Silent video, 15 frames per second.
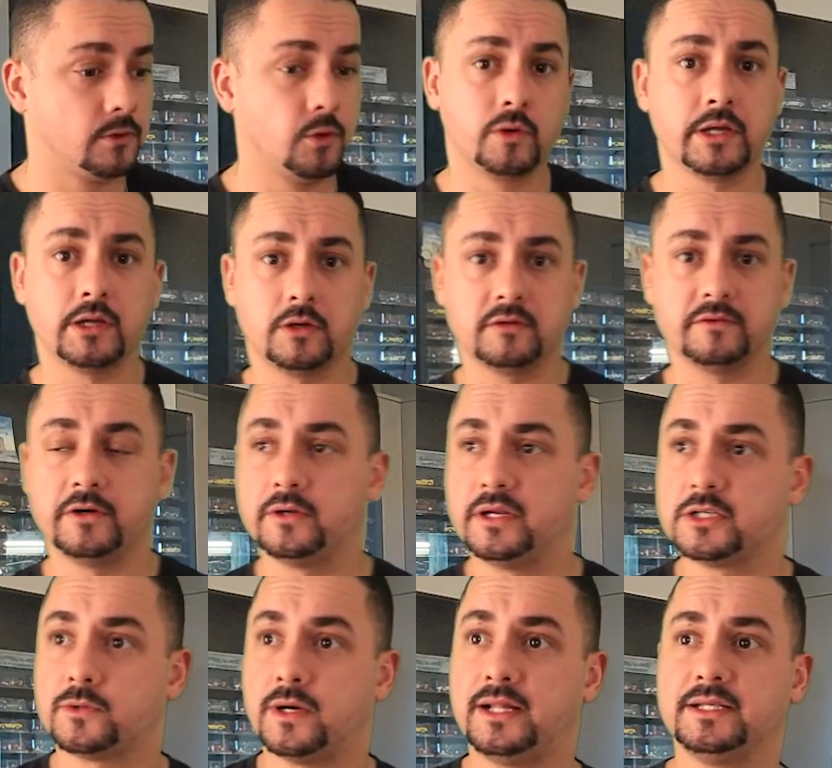talking on the phone
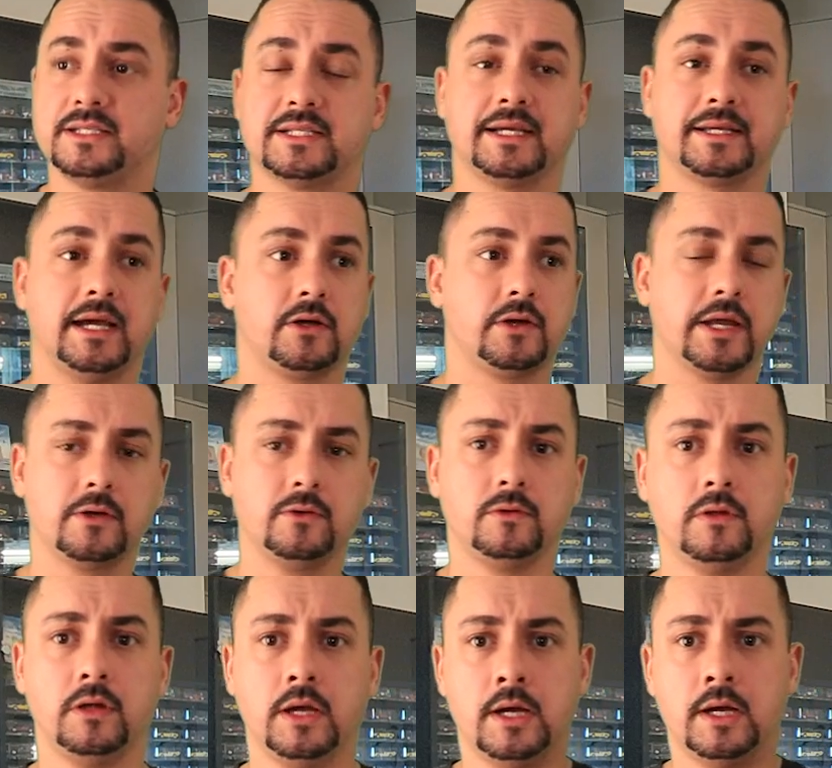as well he's like yeah, okay
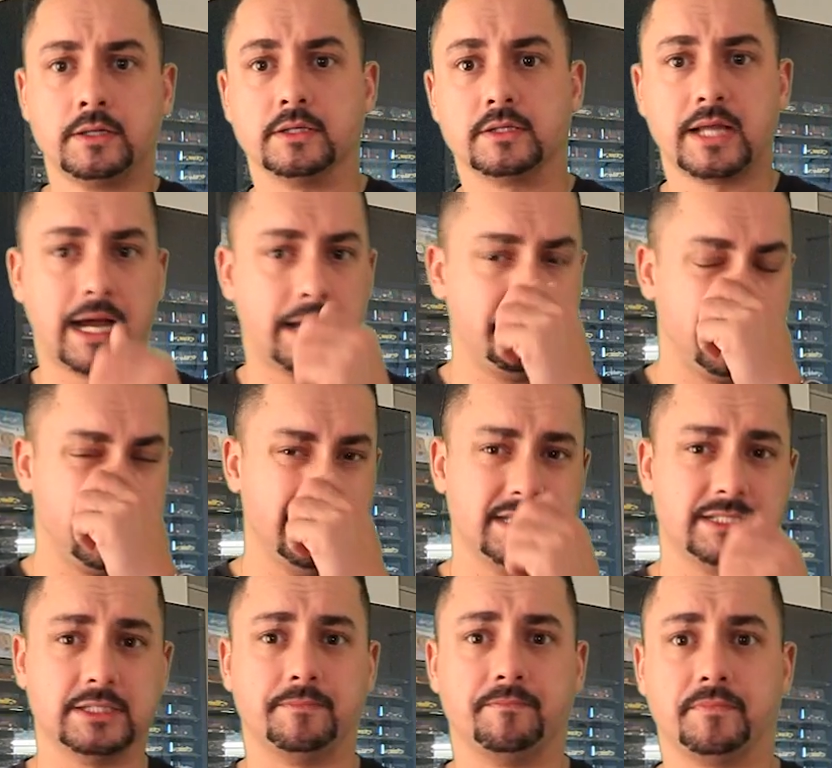cool the timing
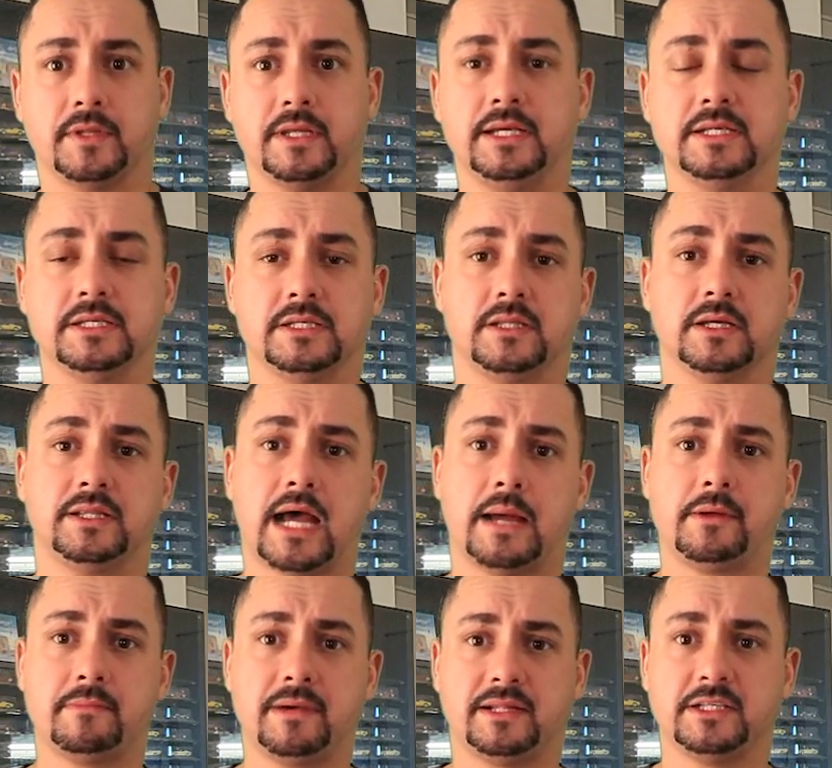is um is the
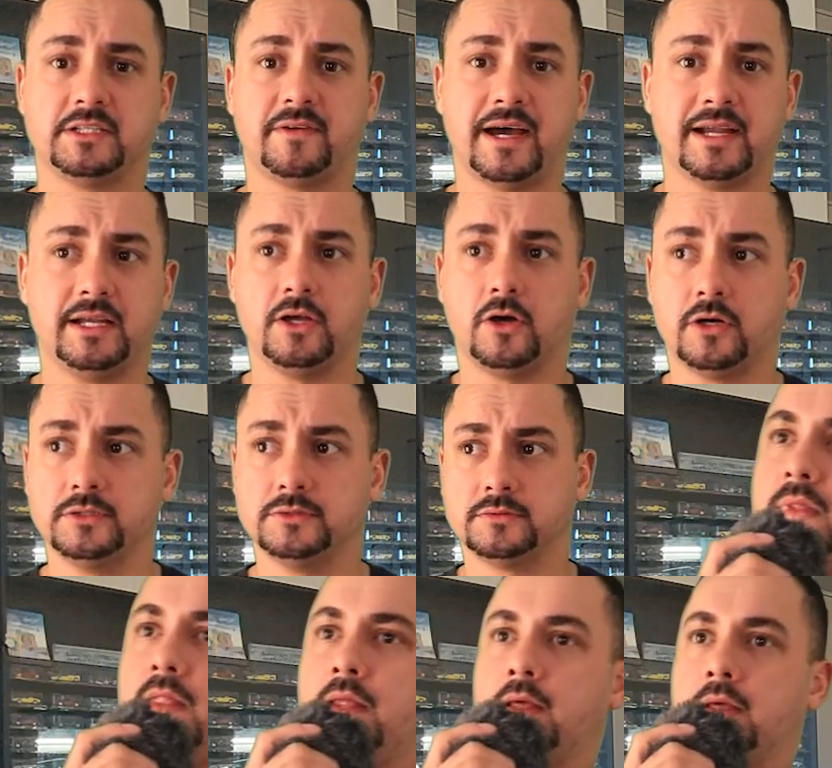timing belt is finally on
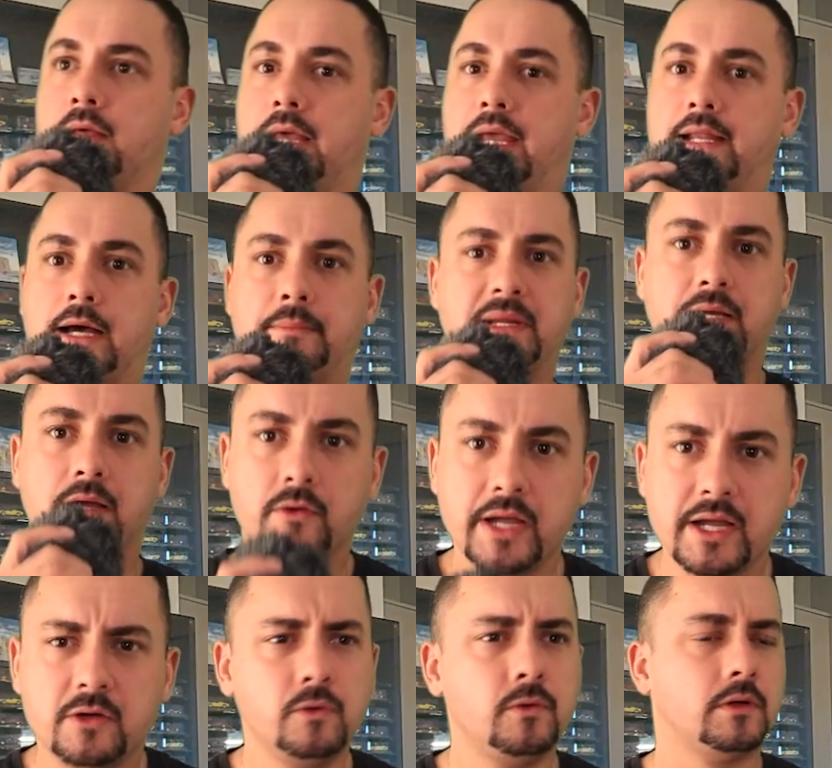and i'm like
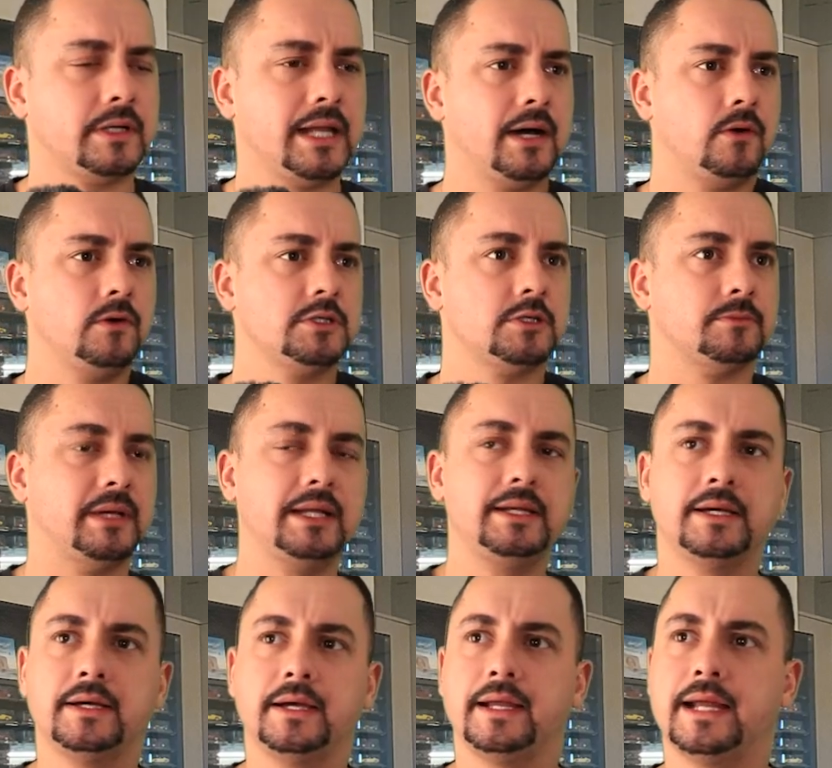okay cool now awesome
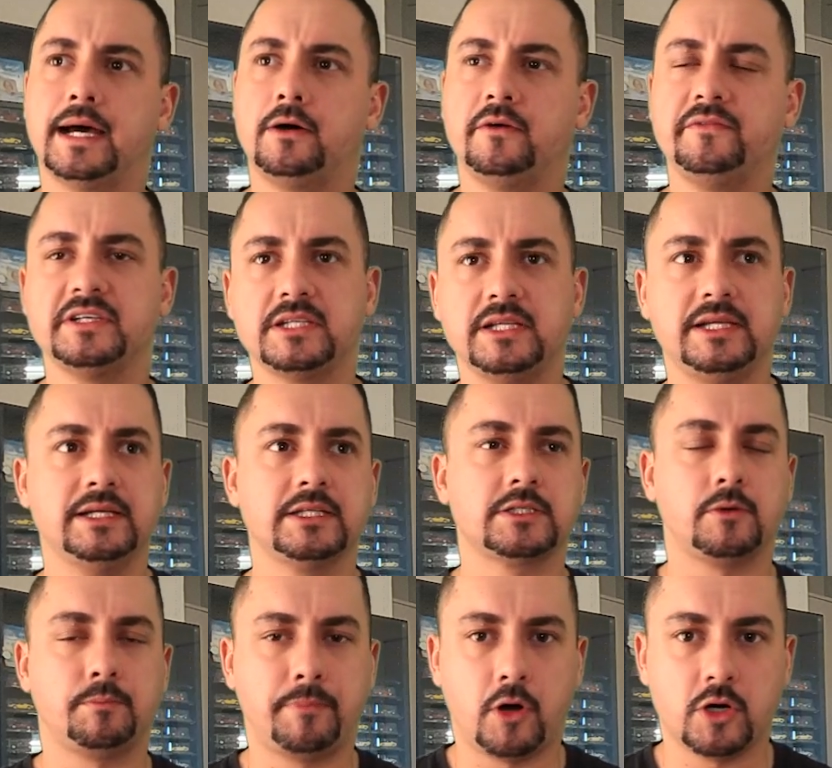man and now obviously
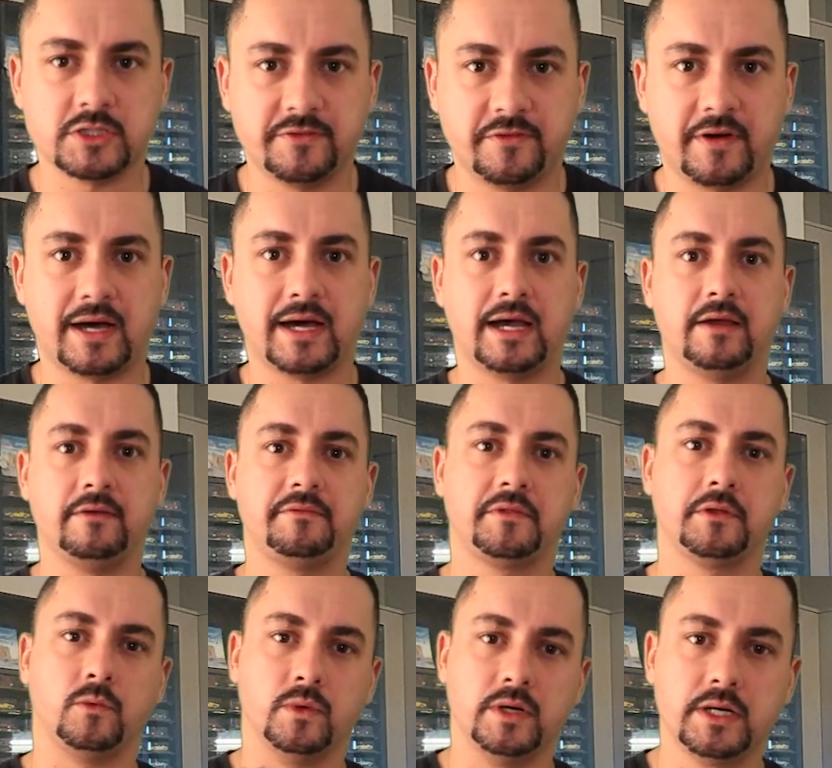it's past five
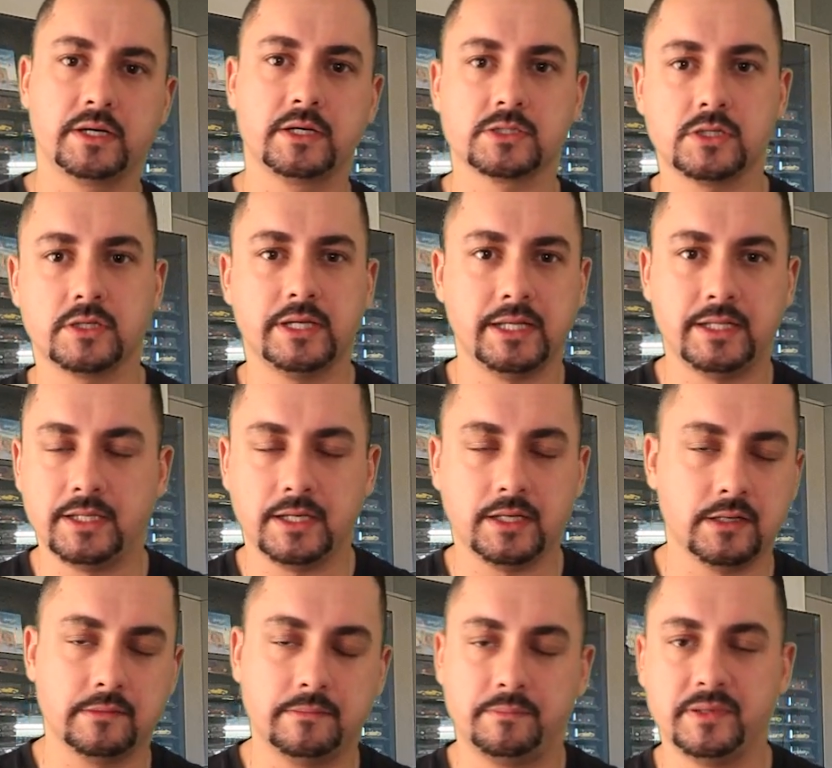the workers are
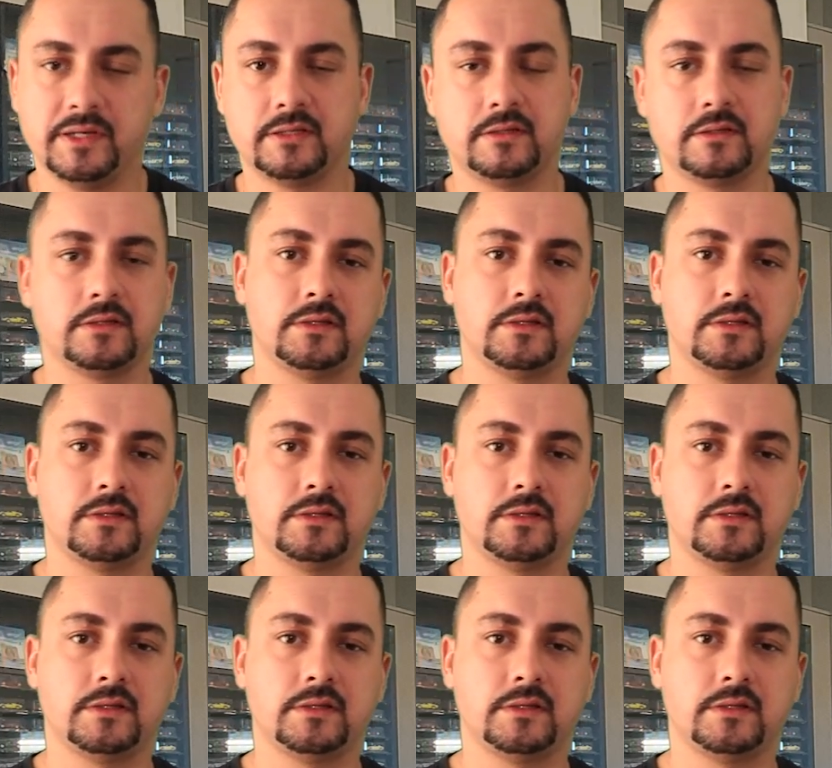getting a bit